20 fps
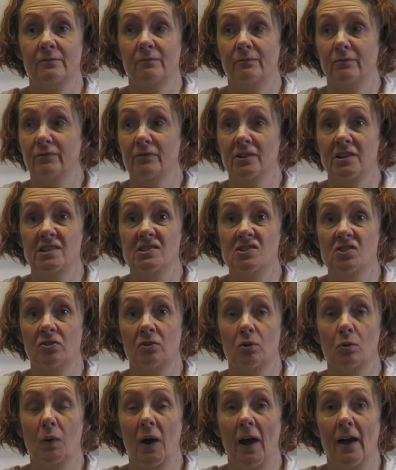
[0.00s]
freezer
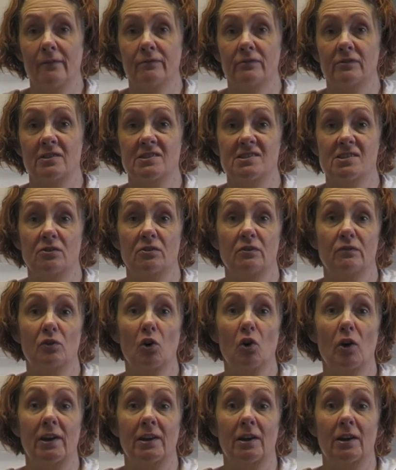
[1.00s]
or whatever until you've got